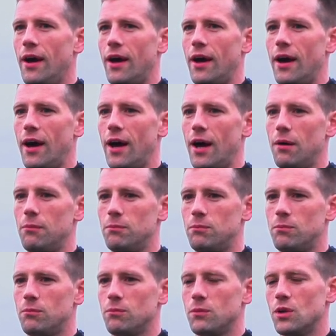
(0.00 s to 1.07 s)

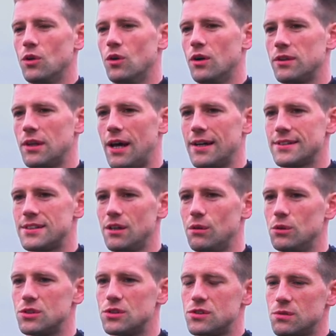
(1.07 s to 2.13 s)
You know, the last day
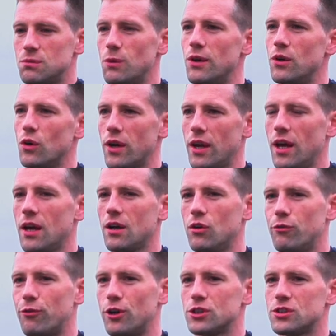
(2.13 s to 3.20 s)
went okay.
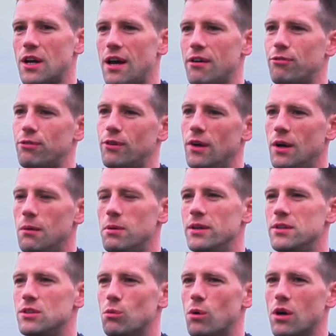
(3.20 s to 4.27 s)
Good first half.
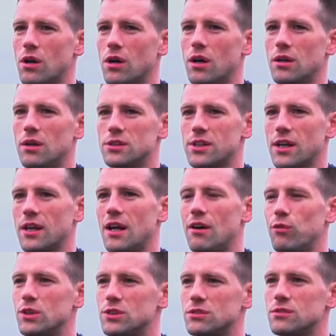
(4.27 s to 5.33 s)
Plenty to work on. Our second
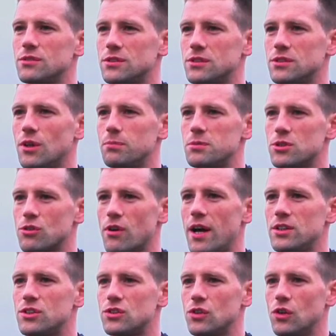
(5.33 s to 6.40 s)
half wasn't up to
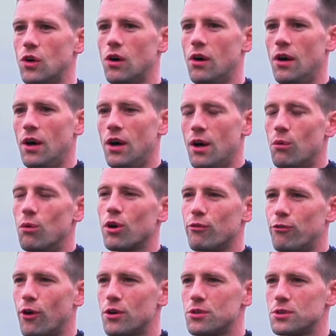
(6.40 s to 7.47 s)
scratch, so we're
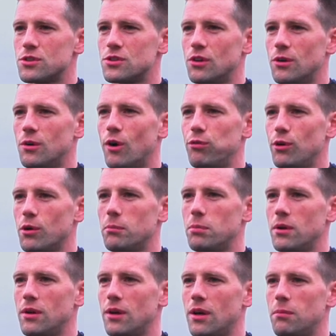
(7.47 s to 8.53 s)
looking forward to it. So hopefully we can
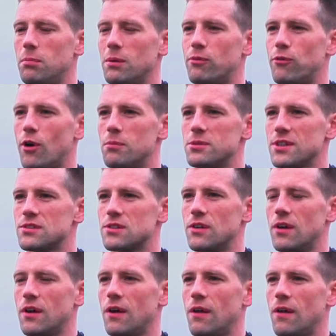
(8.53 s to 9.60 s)
put in a big performance next
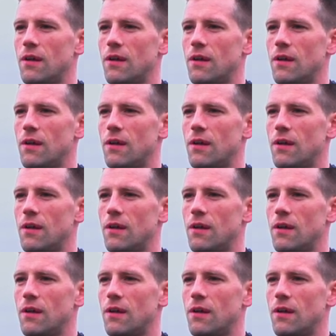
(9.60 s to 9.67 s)
Sunday.